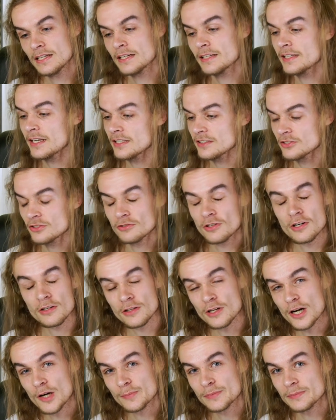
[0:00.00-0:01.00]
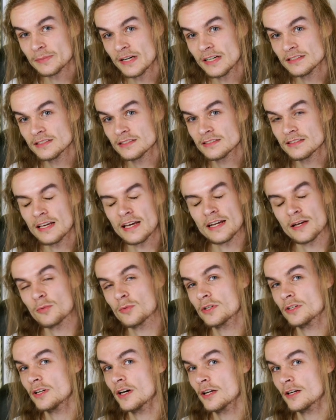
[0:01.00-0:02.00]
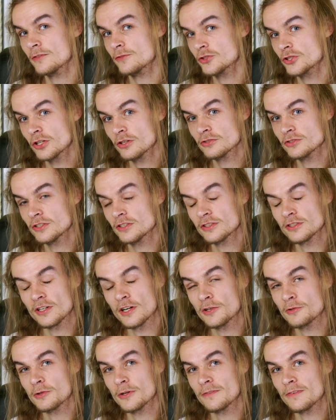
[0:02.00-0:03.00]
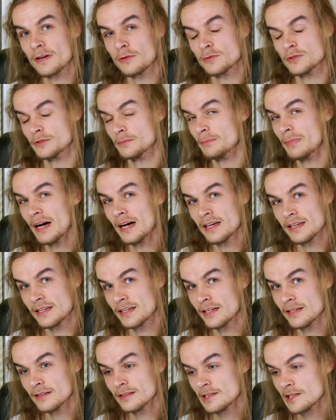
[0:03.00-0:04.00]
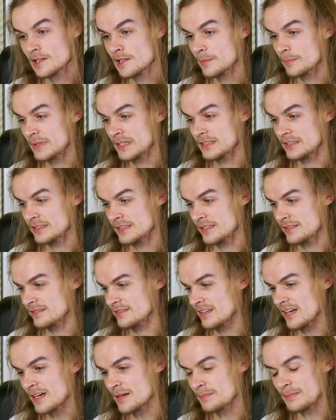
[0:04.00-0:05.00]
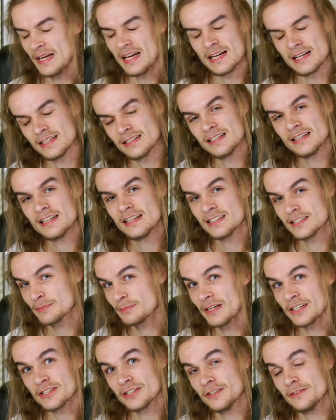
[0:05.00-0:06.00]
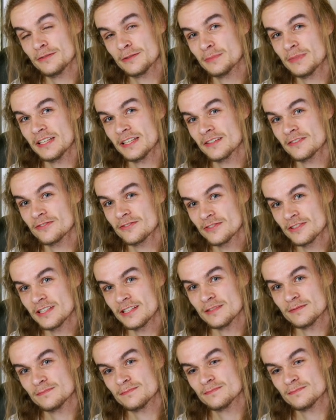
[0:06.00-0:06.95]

Yes, there are compromises, and I would not have chosen this hardware if I was buying it, but it's not bad, especially for being free.